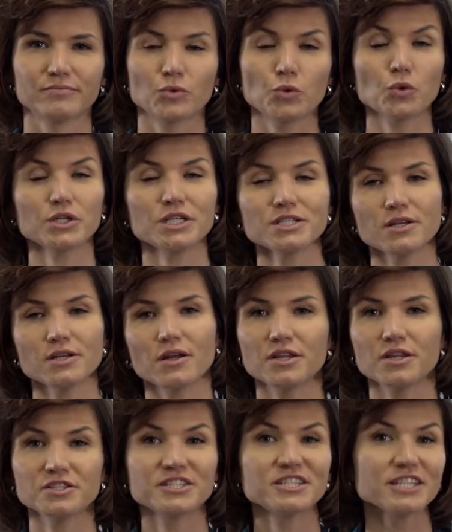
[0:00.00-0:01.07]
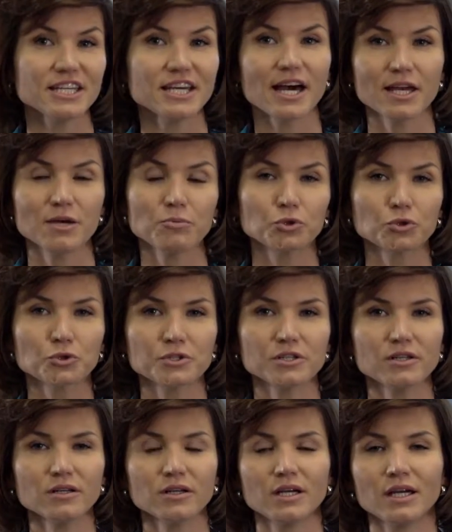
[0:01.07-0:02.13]
What is the TI
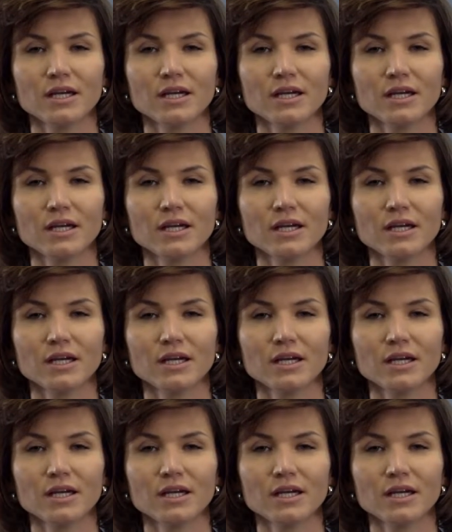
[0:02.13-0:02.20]
portal?